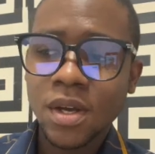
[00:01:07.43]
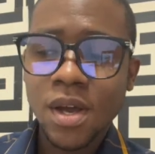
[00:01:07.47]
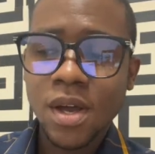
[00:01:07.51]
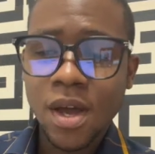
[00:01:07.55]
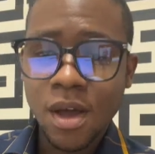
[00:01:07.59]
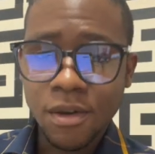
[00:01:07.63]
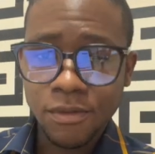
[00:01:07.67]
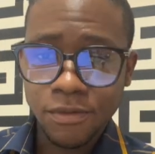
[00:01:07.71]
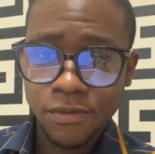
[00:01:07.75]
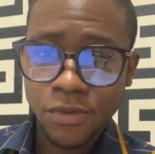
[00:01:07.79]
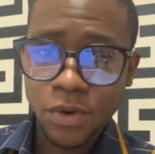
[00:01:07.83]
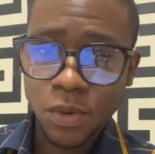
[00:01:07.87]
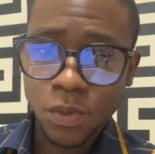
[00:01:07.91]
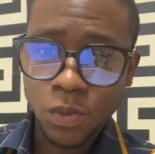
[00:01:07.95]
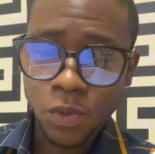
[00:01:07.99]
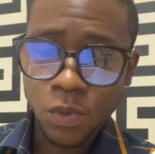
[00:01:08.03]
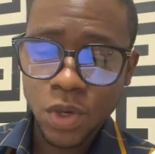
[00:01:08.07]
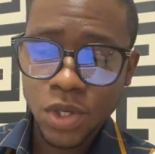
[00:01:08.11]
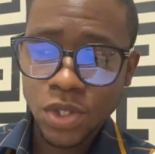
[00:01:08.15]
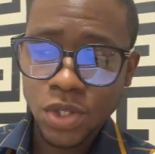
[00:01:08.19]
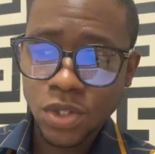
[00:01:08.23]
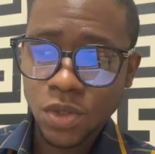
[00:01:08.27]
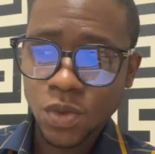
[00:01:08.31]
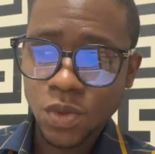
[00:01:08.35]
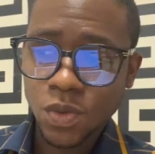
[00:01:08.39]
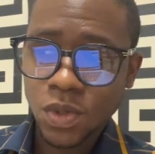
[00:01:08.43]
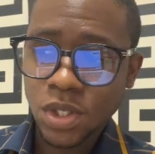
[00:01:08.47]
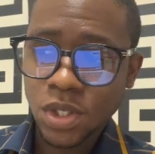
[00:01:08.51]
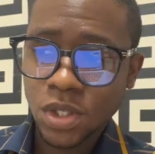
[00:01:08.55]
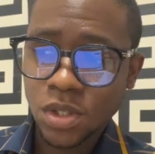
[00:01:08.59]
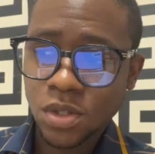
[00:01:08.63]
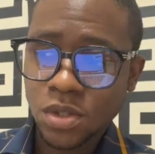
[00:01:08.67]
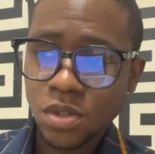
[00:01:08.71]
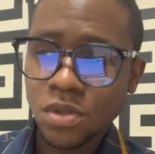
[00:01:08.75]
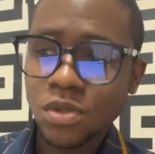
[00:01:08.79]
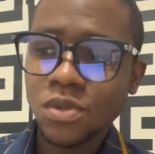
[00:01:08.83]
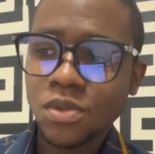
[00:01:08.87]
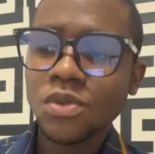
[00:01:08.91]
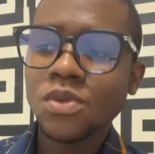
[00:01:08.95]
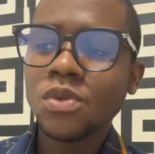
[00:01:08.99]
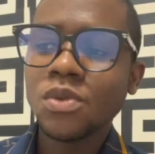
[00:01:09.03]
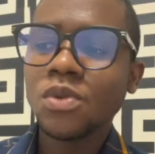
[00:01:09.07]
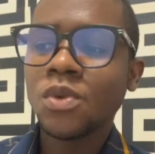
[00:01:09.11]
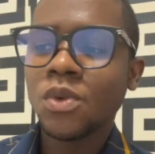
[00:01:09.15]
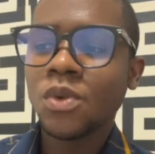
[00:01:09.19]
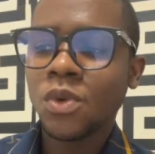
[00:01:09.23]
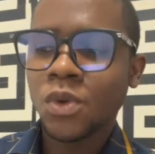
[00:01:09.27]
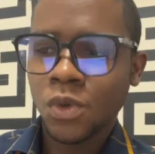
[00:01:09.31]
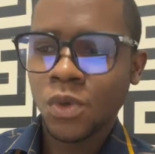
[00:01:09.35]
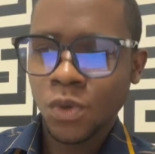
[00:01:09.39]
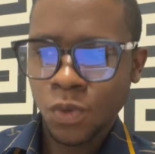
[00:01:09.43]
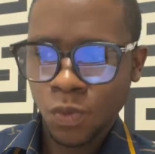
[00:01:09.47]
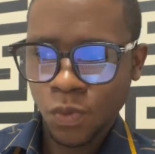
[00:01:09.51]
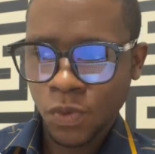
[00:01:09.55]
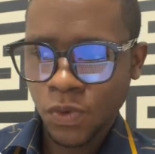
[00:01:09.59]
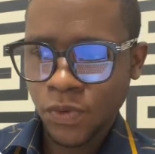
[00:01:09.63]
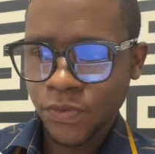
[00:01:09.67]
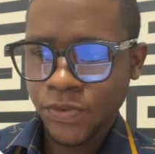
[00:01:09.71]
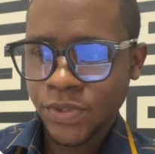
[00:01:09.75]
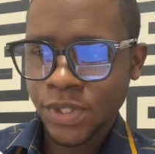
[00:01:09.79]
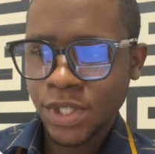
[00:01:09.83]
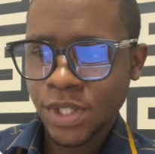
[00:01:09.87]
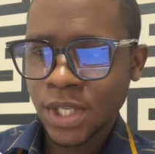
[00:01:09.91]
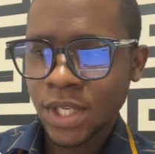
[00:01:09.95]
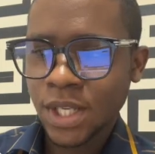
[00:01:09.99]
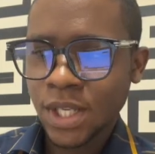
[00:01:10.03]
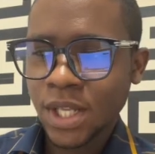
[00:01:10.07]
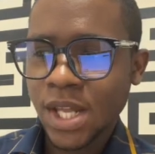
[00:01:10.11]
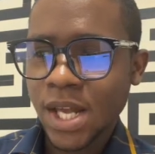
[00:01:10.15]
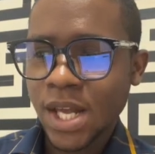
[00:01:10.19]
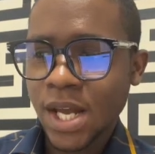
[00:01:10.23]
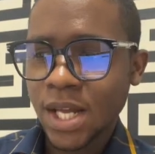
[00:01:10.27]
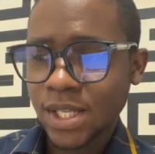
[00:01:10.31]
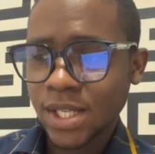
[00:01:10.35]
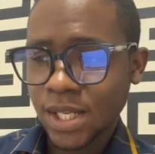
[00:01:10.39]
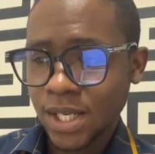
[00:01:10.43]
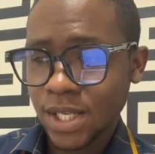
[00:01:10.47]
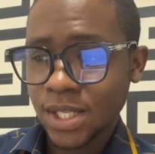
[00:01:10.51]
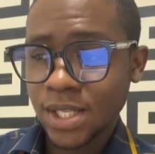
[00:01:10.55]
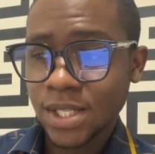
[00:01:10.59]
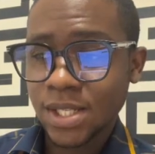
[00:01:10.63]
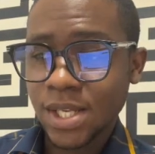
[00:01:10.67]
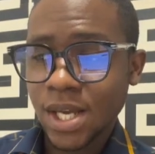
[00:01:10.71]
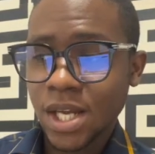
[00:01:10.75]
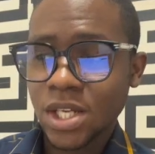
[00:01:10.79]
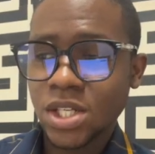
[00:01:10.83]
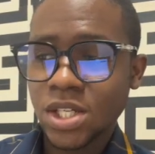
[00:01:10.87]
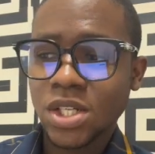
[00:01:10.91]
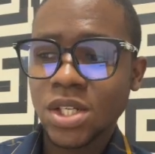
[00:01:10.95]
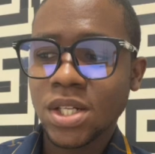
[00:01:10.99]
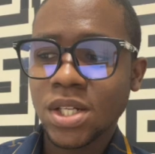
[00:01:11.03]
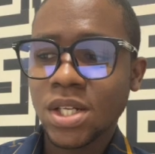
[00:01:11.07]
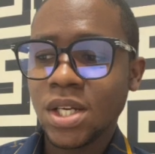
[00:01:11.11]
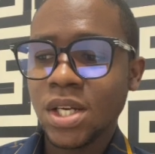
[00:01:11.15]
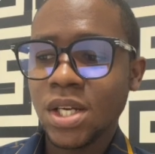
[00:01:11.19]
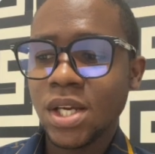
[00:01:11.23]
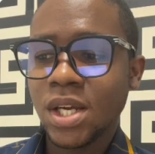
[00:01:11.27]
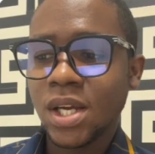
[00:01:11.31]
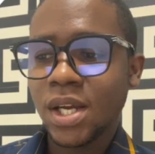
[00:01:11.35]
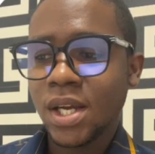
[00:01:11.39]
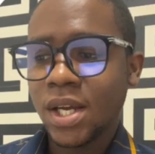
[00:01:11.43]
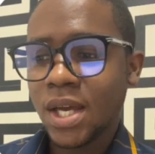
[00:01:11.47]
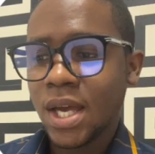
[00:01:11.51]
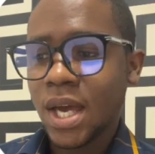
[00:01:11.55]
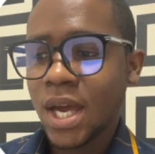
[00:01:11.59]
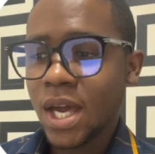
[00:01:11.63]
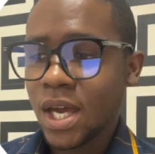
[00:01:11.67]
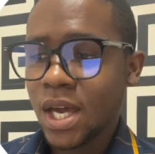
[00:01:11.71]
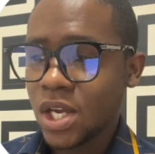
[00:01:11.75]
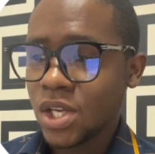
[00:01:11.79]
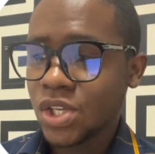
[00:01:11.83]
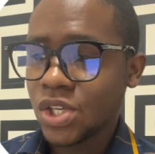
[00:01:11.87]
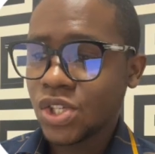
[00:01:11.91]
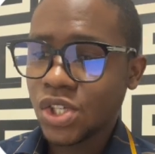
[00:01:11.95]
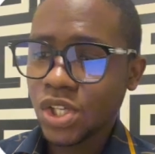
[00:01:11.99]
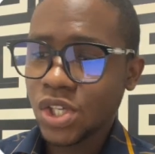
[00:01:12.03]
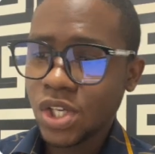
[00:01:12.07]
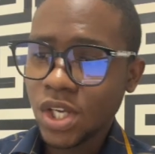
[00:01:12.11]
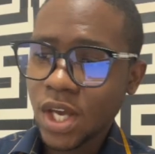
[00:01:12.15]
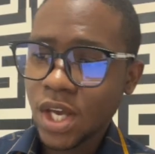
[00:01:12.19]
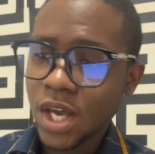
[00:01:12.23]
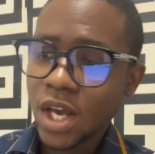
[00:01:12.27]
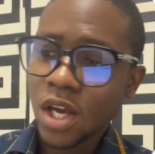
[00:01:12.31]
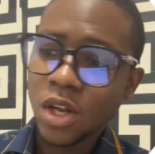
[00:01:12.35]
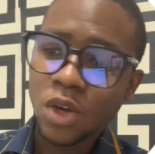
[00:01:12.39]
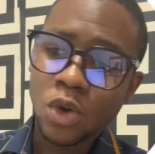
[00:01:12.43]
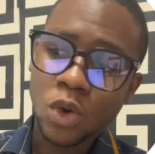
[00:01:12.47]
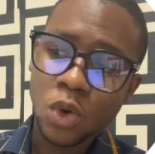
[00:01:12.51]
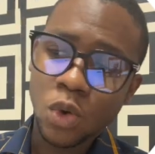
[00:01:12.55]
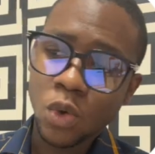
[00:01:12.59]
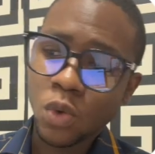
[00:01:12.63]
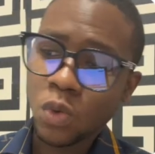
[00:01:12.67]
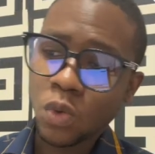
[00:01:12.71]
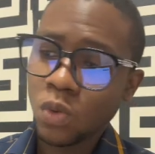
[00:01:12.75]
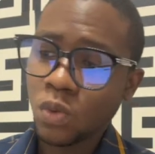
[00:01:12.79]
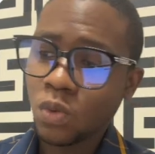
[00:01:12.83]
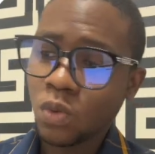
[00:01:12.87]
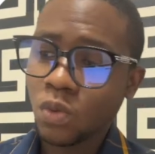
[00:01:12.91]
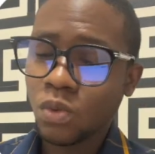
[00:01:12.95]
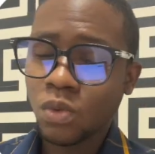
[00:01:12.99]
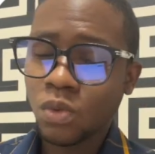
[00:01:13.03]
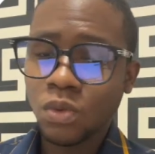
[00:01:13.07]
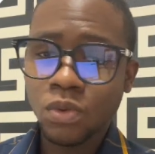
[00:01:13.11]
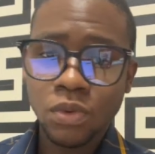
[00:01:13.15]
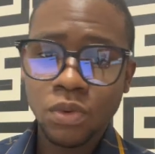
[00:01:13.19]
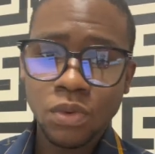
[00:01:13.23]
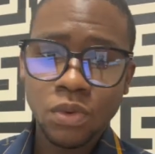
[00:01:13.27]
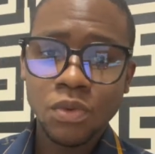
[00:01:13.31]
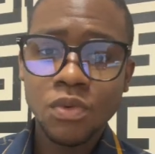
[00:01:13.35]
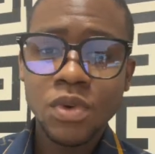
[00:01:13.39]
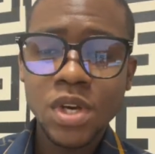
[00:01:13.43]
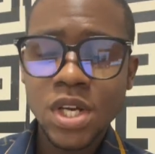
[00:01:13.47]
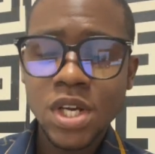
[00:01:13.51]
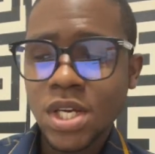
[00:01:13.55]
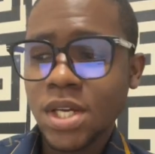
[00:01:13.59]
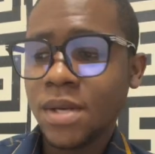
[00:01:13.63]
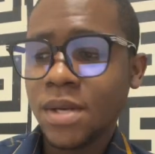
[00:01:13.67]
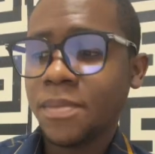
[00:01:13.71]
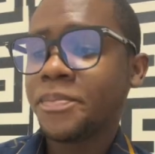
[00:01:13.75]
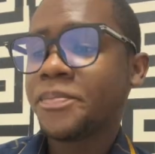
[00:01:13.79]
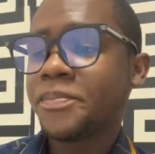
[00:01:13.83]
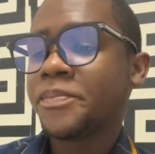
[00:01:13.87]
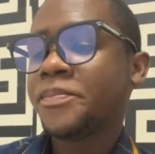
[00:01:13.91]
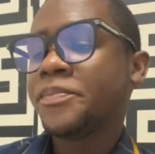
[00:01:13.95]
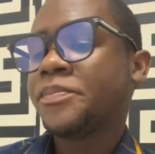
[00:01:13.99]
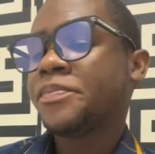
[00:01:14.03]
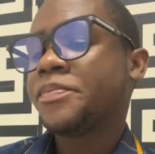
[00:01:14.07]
And from question 22, we've seen that it is actually AgNO3.